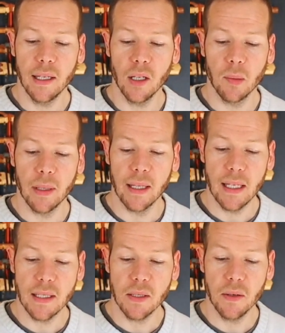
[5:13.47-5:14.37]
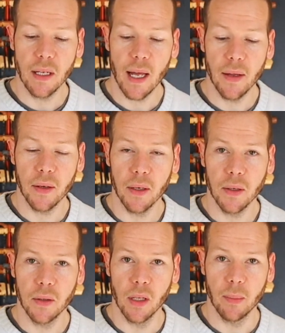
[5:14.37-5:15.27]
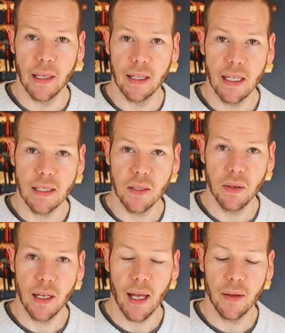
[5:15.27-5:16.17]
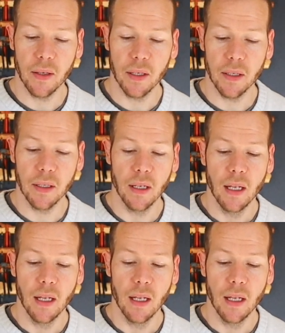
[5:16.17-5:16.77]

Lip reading: You can play these two together. You can play these two together.